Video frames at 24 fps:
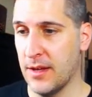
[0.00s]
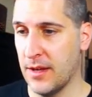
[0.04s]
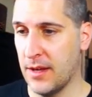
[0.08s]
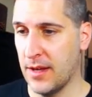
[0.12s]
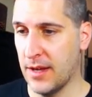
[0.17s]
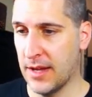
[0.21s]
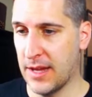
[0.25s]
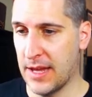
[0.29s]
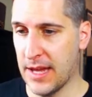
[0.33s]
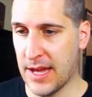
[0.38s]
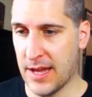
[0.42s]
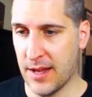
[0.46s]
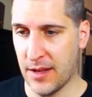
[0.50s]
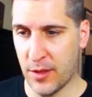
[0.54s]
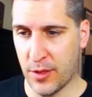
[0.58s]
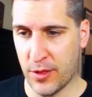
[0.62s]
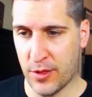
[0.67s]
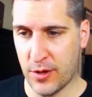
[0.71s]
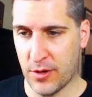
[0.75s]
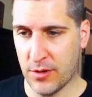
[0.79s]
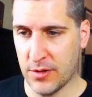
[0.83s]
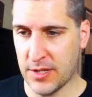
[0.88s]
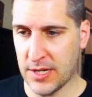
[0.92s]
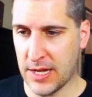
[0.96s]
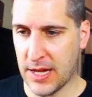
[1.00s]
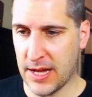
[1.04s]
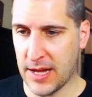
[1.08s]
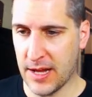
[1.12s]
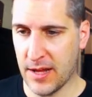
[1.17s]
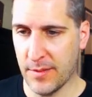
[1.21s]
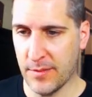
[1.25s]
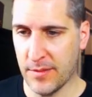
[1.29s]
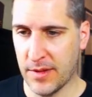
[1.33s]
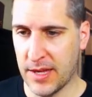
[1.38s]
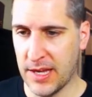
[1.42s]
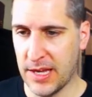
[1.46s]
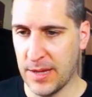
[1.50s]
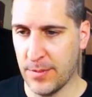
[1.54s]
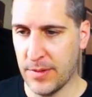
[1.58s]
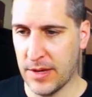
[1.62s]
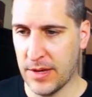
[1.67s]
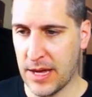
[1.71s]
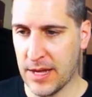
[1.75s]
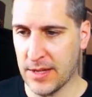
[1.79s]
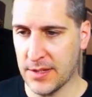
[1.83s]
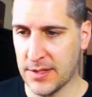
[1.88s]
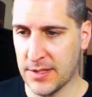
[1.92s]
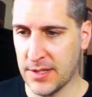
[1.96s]
again, third time, keep
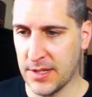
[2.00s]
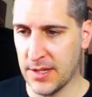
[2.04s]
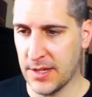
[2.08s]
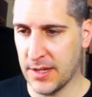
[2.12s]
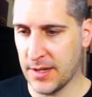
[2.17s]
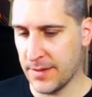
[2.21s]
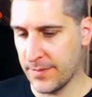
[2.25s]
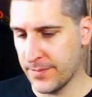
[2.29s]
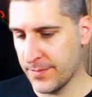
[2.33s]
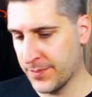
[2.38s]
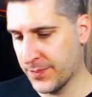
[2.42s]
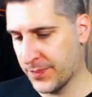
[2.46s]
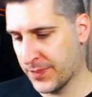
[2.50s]
guessing.